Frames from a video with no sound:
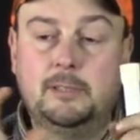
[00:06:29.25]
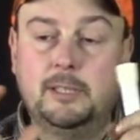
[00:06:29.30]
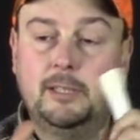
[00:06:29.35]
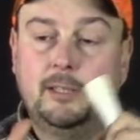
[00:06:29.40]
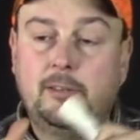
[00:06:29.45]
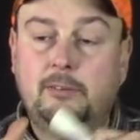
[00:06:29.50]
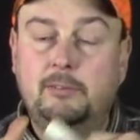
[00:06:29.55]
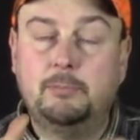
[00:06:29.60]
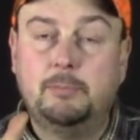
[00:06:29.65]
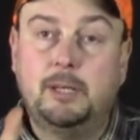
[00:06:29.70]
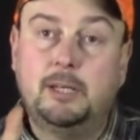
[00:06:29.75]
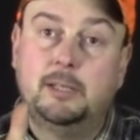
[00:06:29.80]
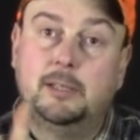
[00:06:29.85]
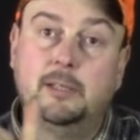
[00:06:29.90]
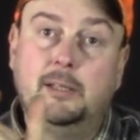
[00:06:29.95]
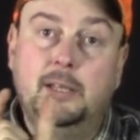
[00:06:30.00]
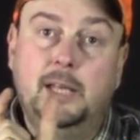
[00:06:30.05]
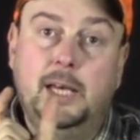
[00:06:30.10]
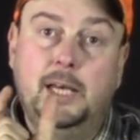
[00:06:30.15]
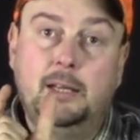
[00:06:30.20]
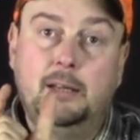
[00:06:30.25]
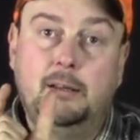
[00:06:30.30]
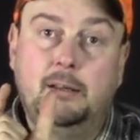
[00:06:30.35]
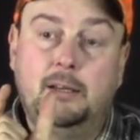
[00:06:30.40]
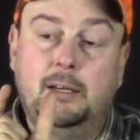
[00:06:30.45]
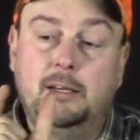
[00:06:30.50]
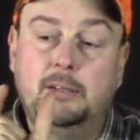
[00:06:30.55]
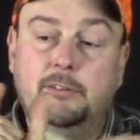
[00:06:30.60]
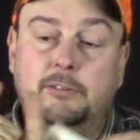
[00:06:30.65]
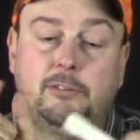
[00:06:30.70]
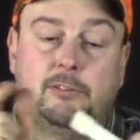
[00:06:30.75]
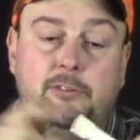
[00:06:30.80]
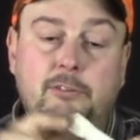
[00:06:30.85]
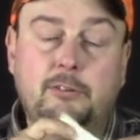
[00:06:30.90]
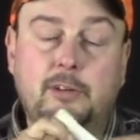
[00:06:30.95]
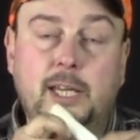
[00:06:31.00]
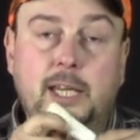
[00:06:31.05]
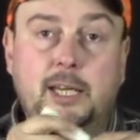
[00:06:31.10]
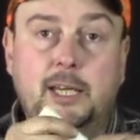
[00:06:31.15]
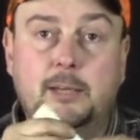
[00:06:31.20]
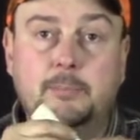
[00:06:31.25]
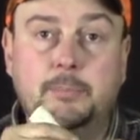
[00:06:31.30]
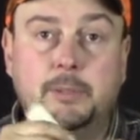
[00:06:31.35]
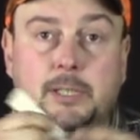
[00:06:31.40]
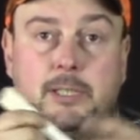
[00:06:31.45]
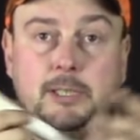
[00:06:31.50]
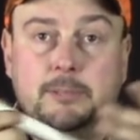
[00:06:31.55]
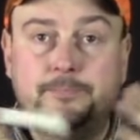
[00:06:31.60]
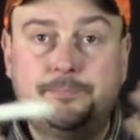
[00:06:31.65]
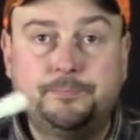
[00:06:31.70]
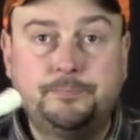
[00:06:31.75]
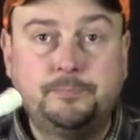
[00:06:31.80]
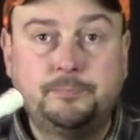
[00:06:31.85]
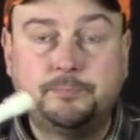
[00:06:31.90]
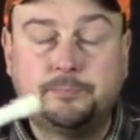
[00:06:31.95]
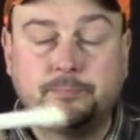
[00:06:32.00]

the one that's about that long, just a straight coupler,